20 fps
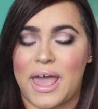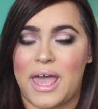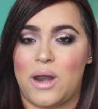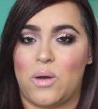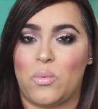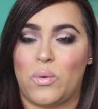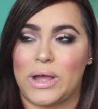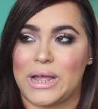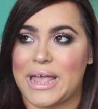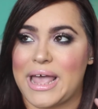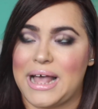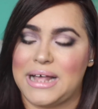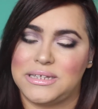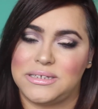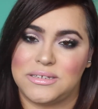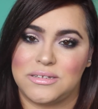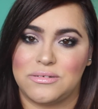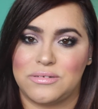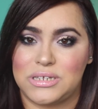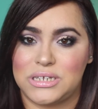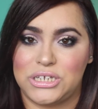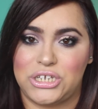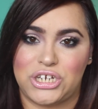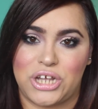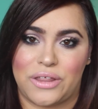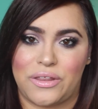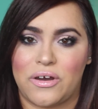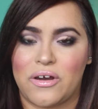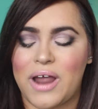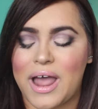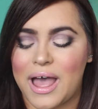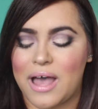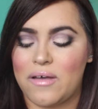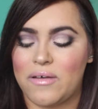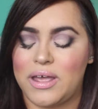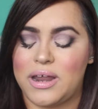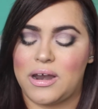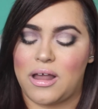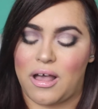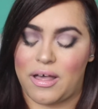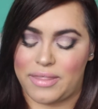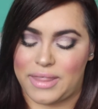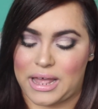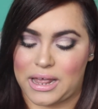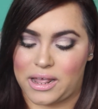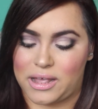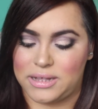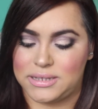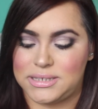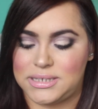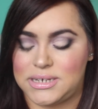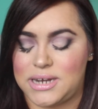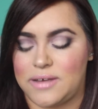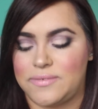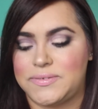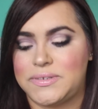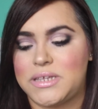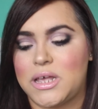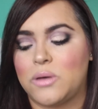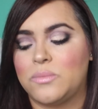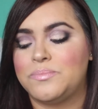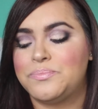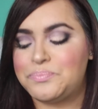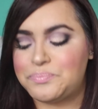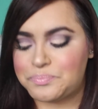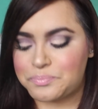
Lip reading: and what cancels each other out and all that good stuff. So